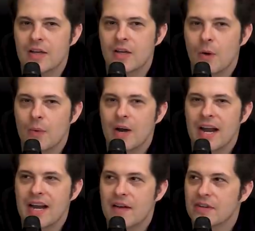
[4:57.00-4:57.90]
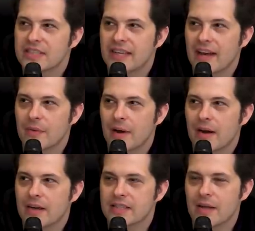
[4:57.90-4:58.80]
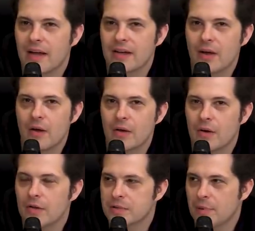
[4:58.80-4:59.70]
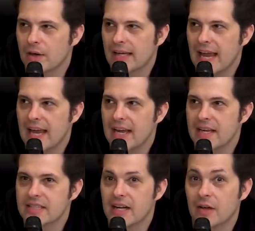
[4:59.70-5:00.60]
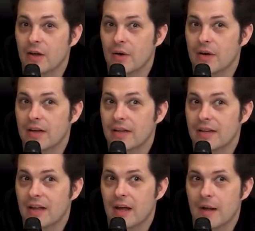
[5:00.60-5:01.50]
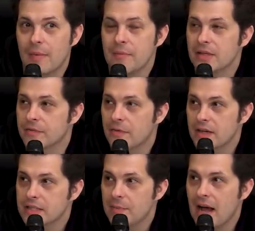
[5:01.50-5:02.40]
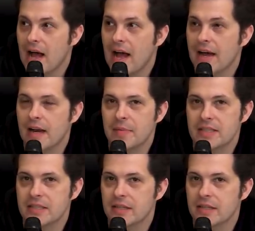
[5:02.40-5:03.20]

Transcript: you know what I never see anywhere because uh, you know I'll go to those barcades and I'll go to um, I've been to Fun Spot and I've been